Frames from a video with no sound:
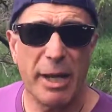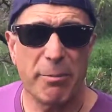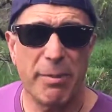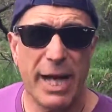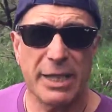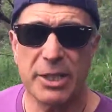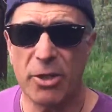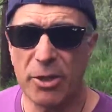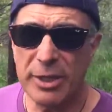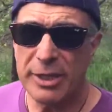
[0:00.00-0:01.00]
pass it
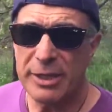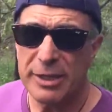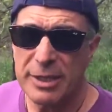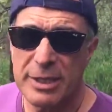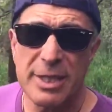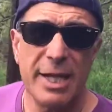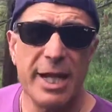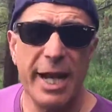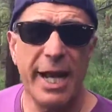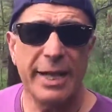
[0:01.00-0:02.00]
on,
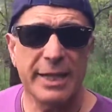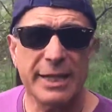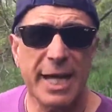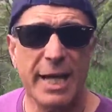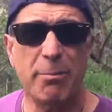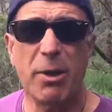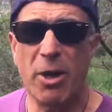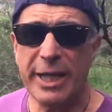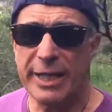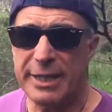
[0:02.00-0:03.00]
and start
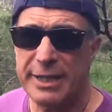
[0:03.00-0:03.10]
applying it.